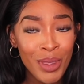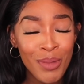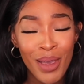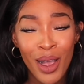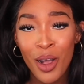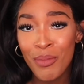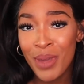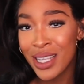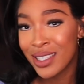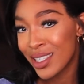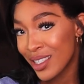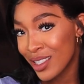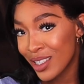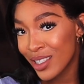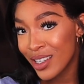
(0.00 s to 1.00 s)
He met all my
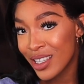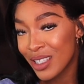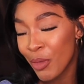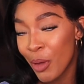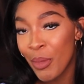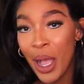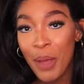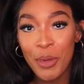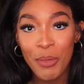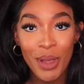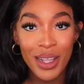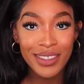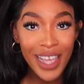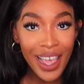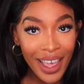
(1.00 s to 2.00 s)
sisters, my mom and
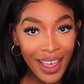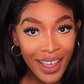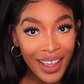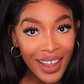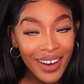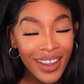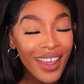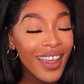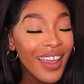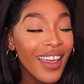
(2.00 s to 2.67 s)
my dad.